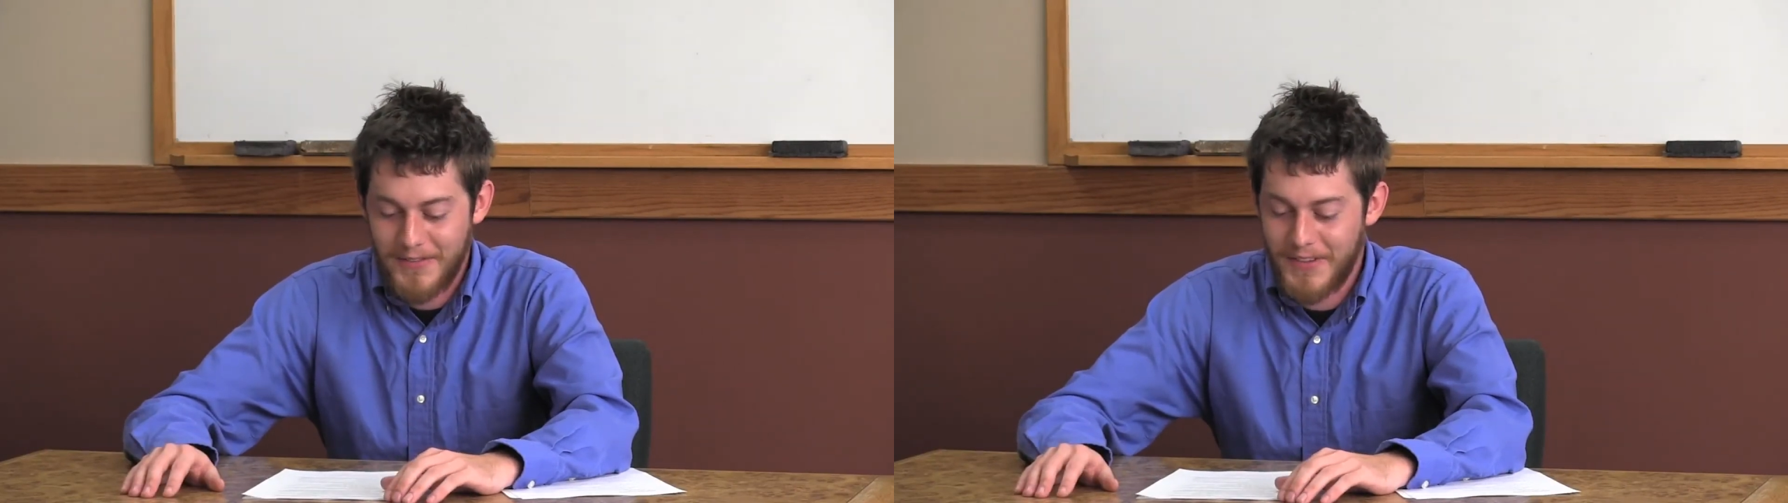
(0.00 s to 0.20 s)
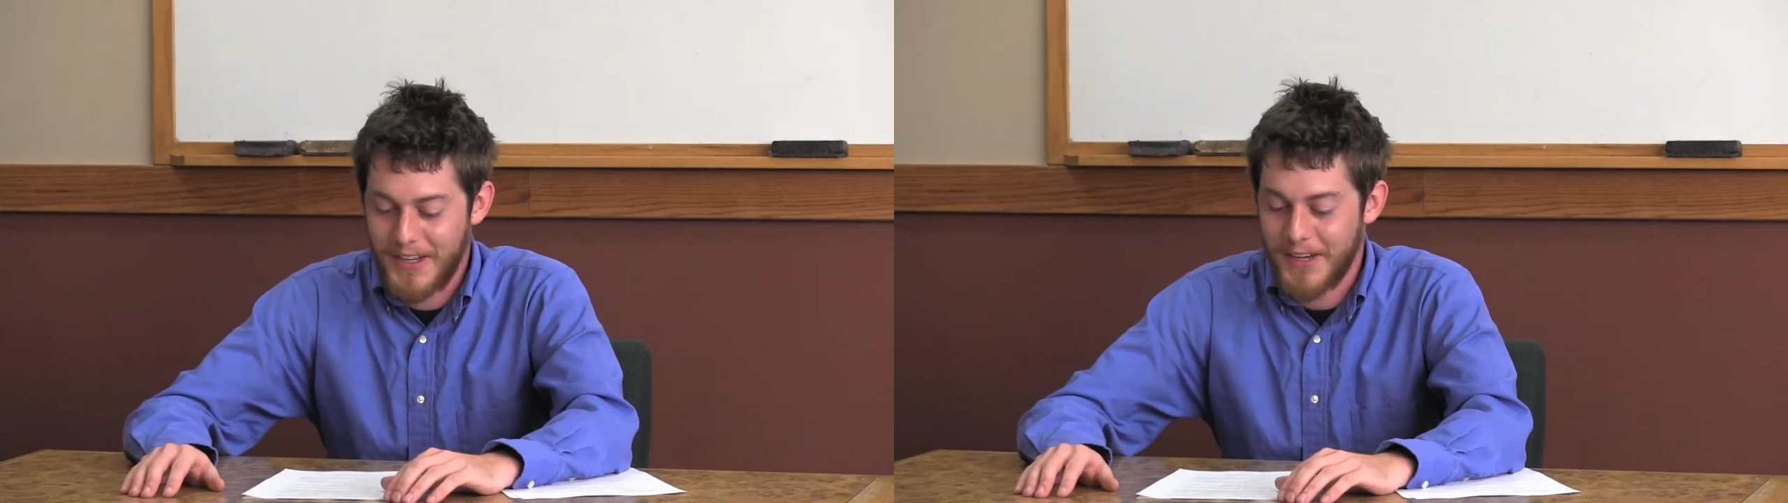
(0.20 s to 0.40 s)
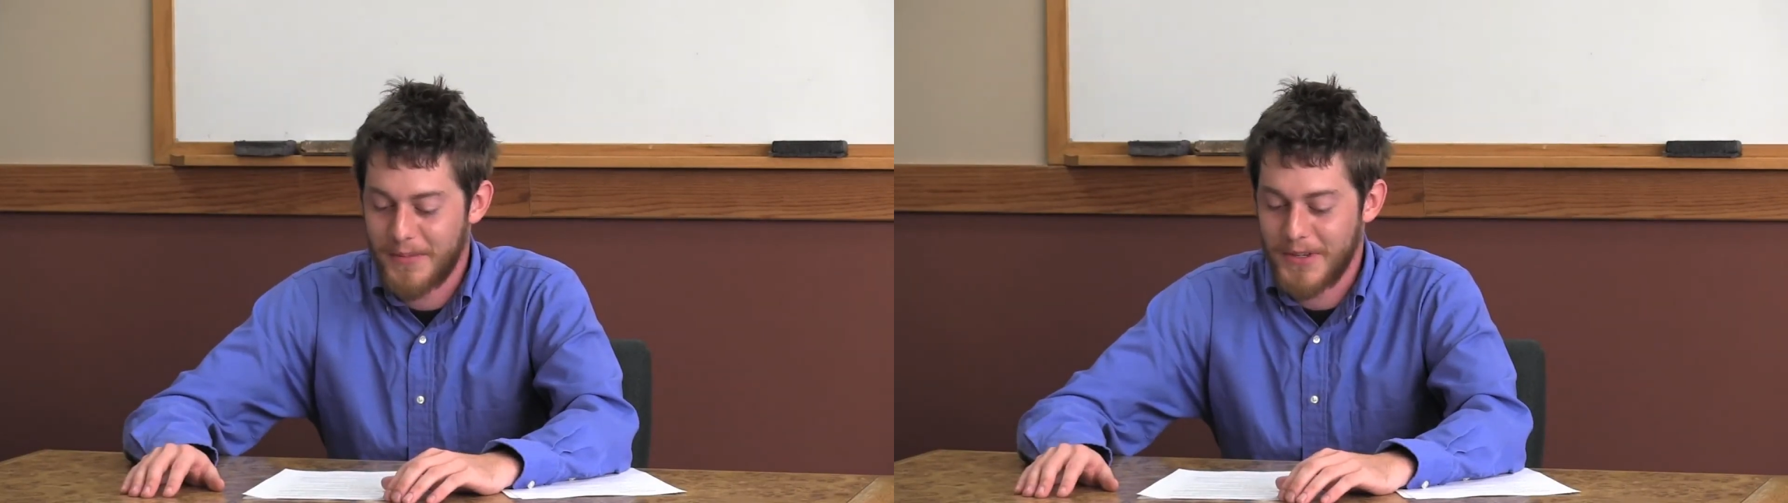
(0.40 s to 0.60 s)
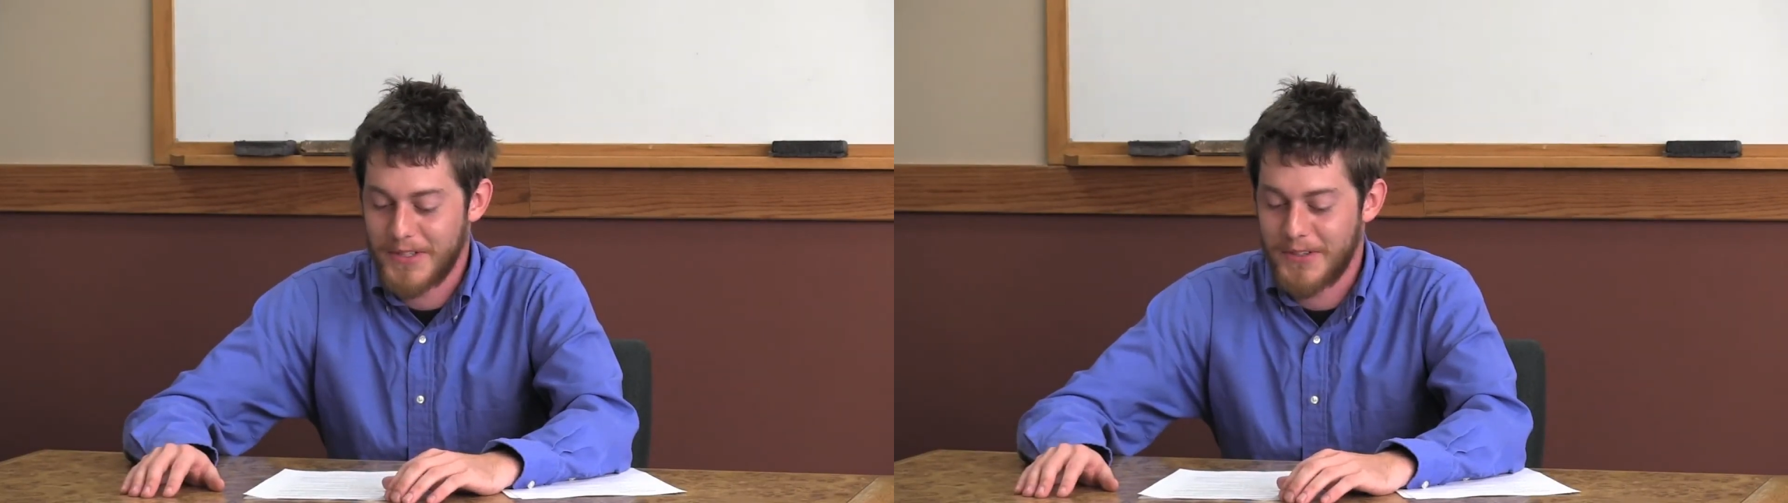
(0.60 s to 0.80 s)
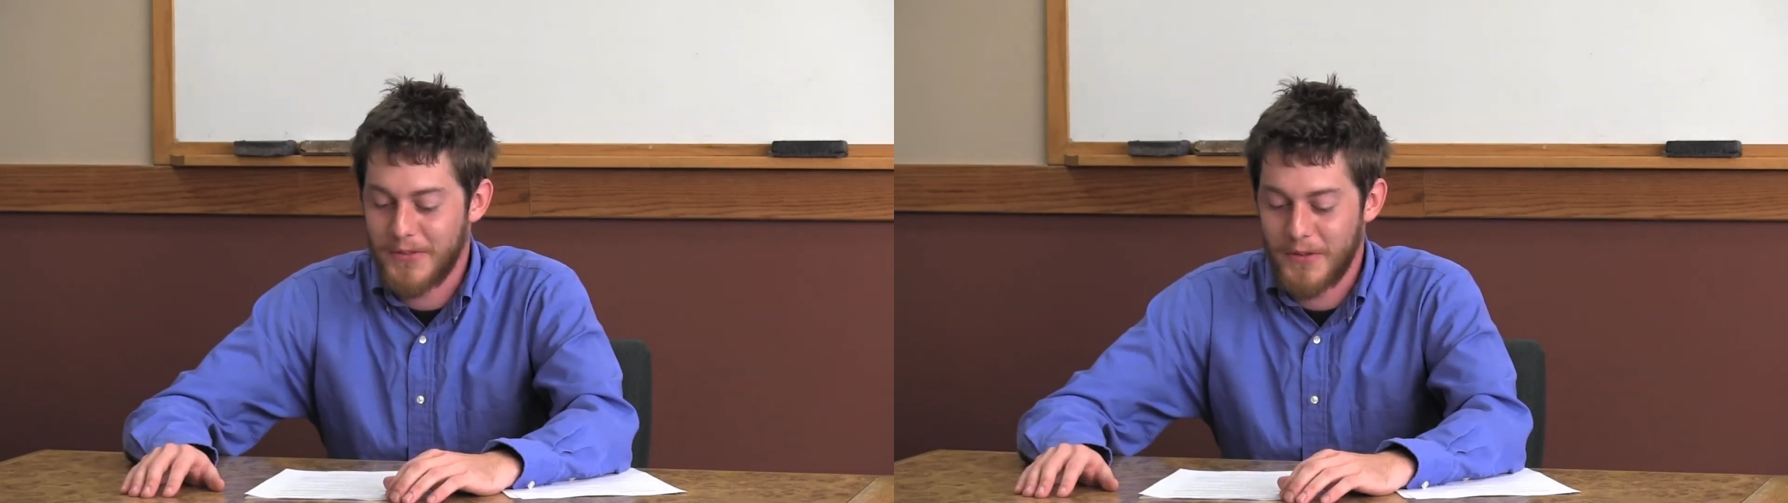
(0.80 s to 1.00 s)
video
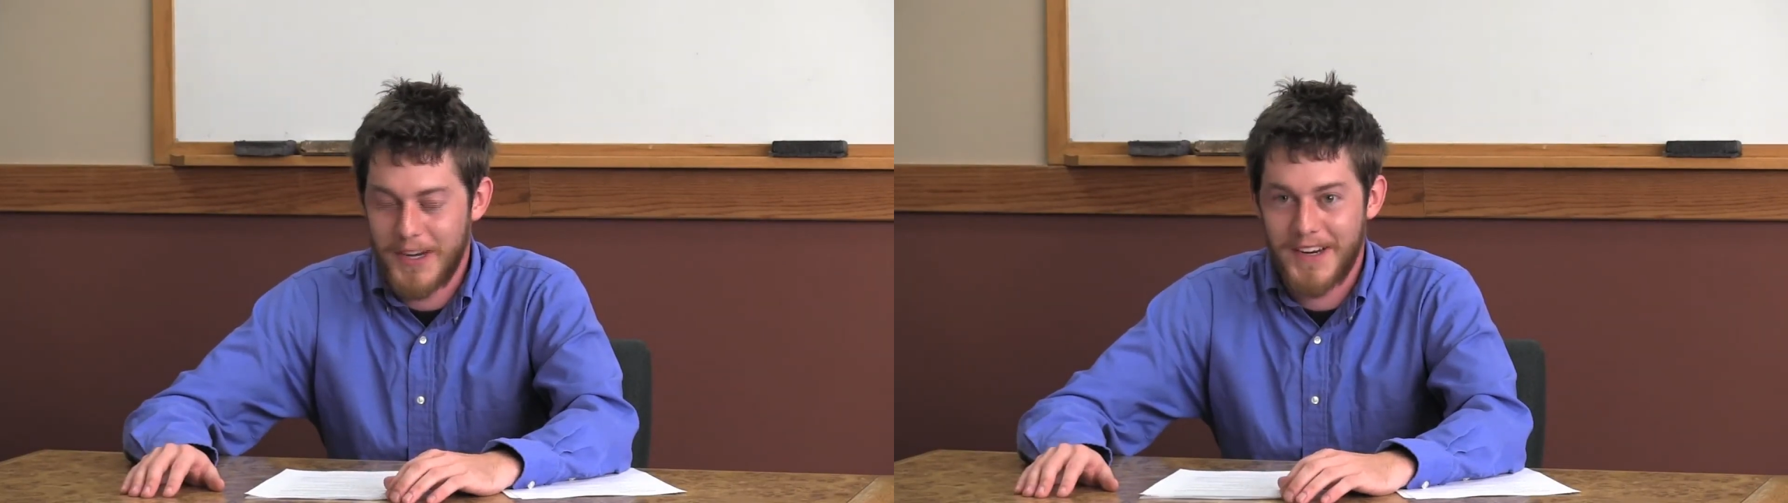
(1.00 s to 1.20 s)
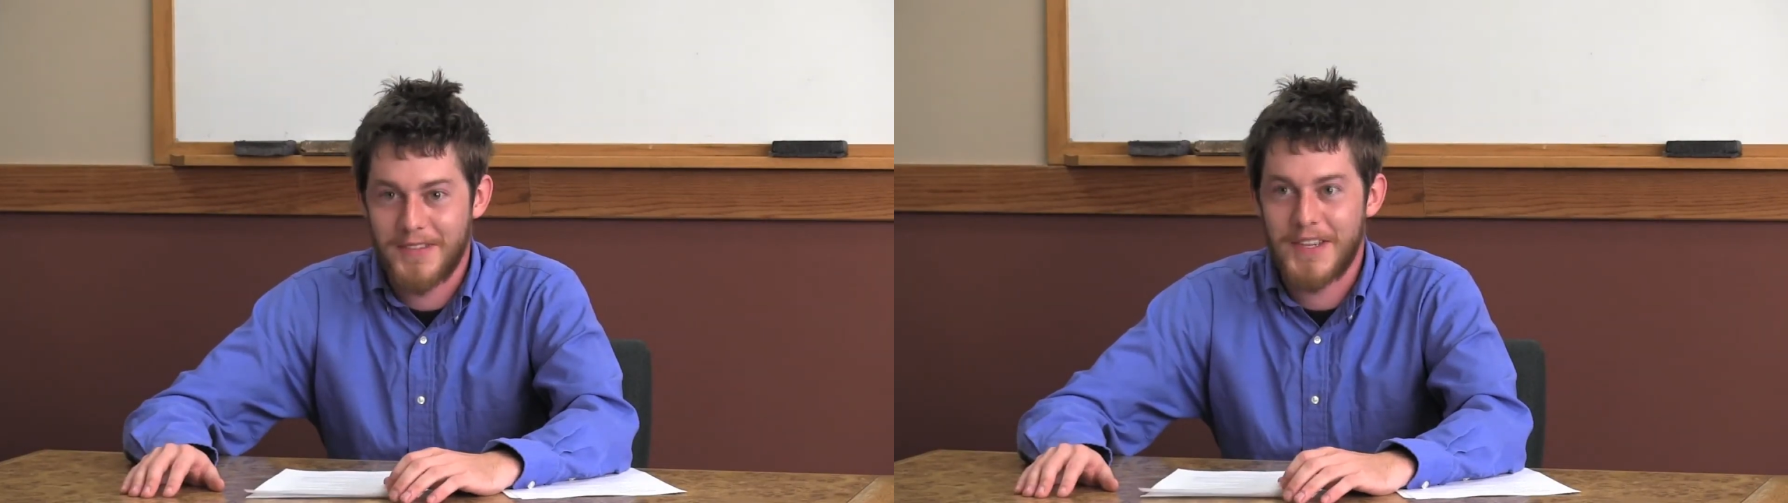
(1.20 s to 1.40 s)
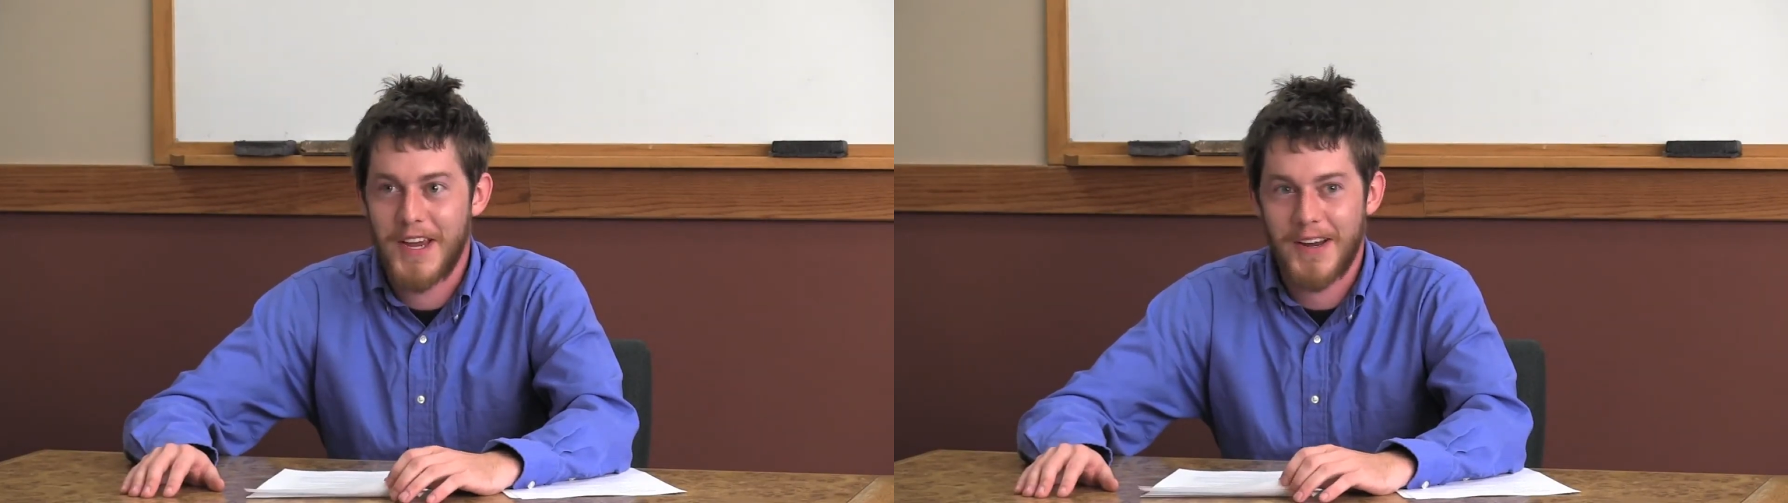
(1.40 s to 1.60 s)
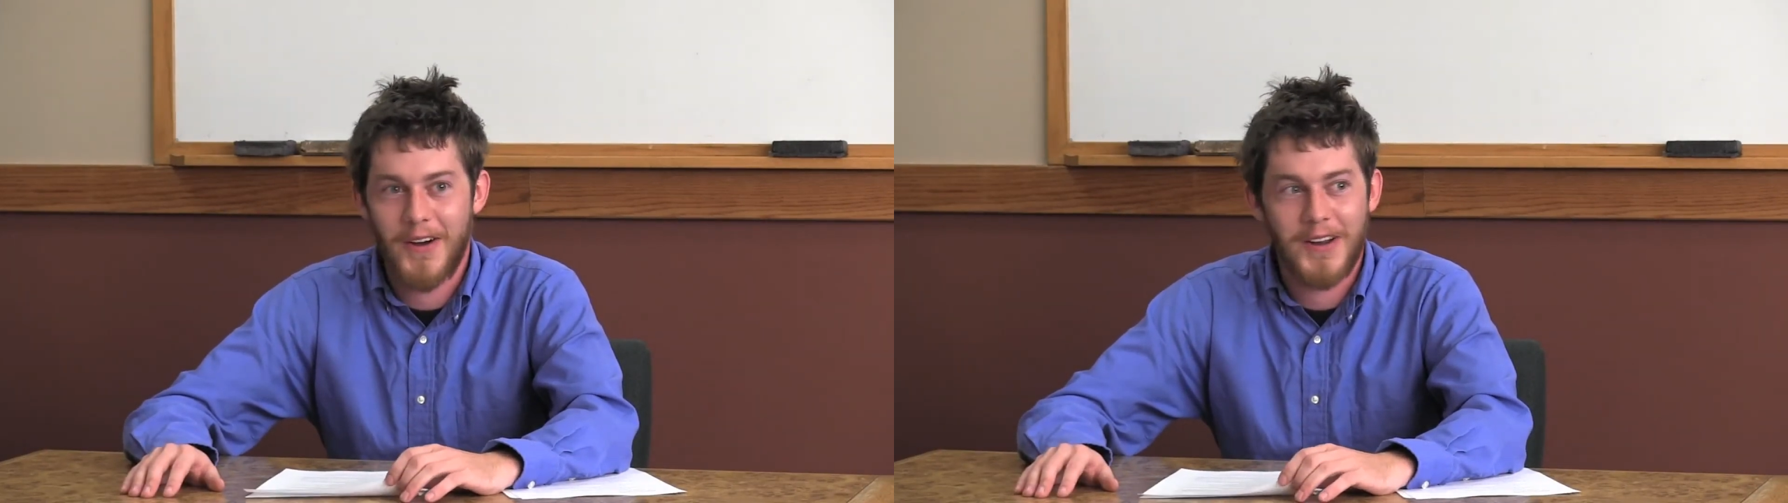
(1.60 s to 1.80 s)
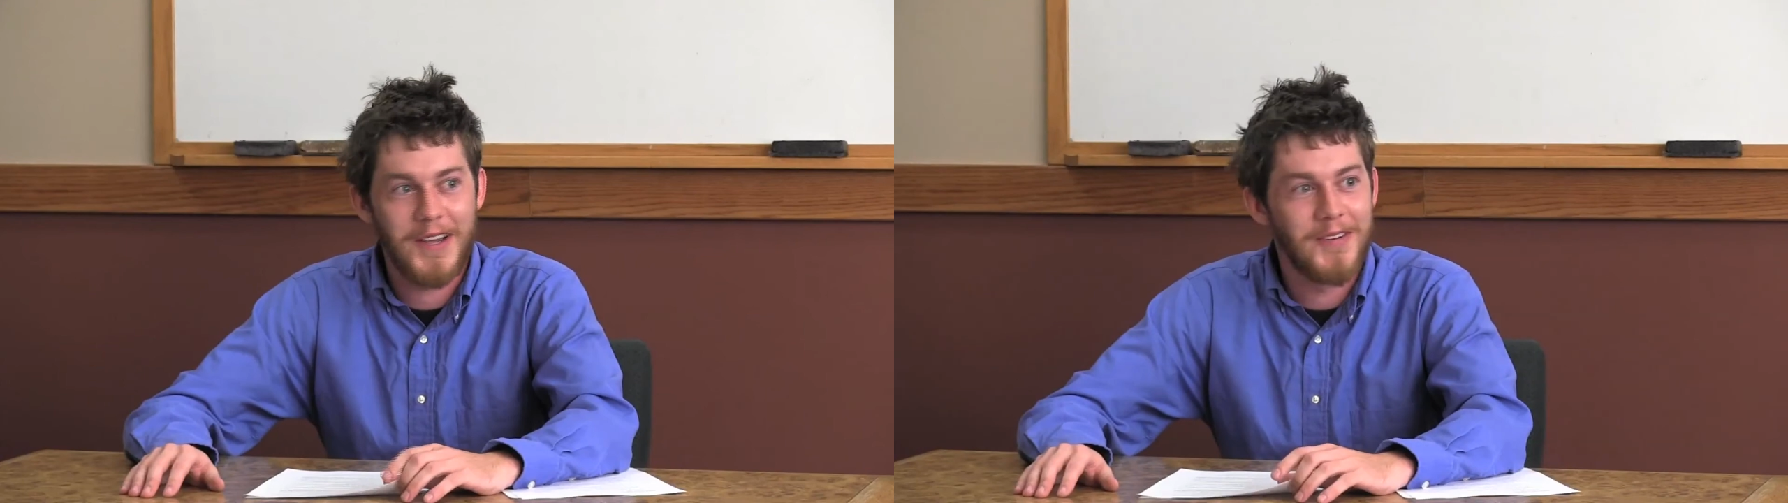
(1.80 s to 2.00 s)
person way of saying
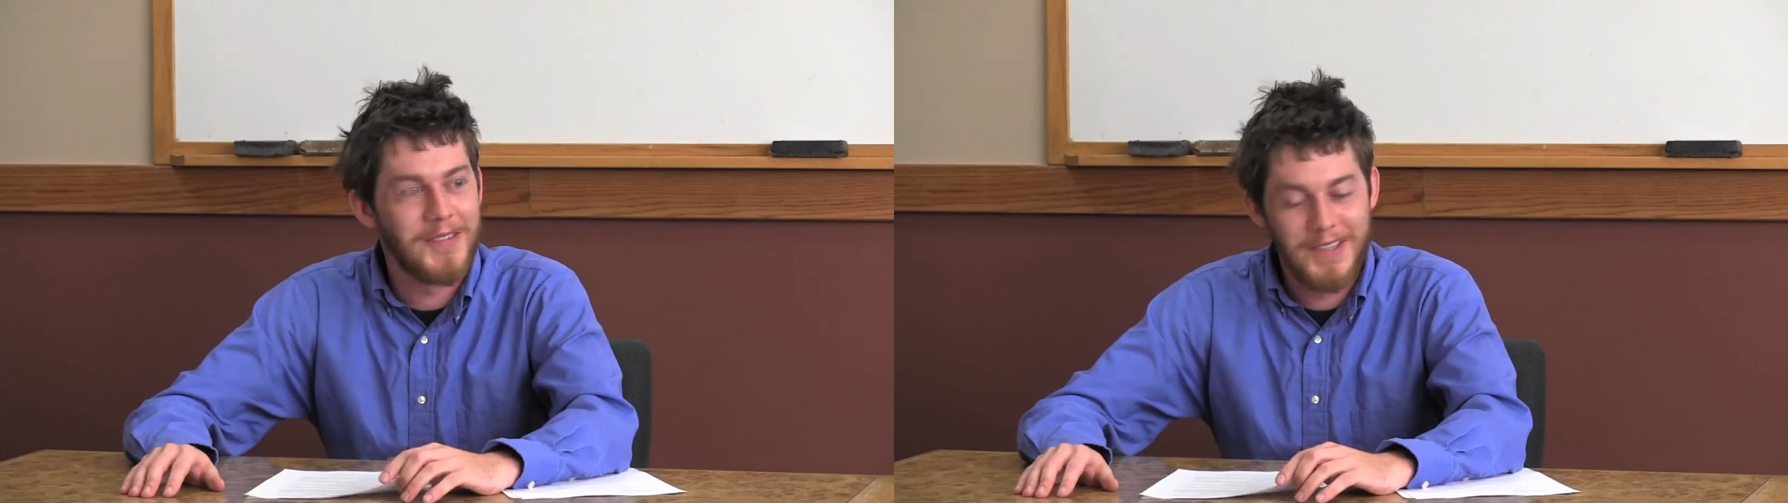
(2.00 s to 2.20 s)
audio.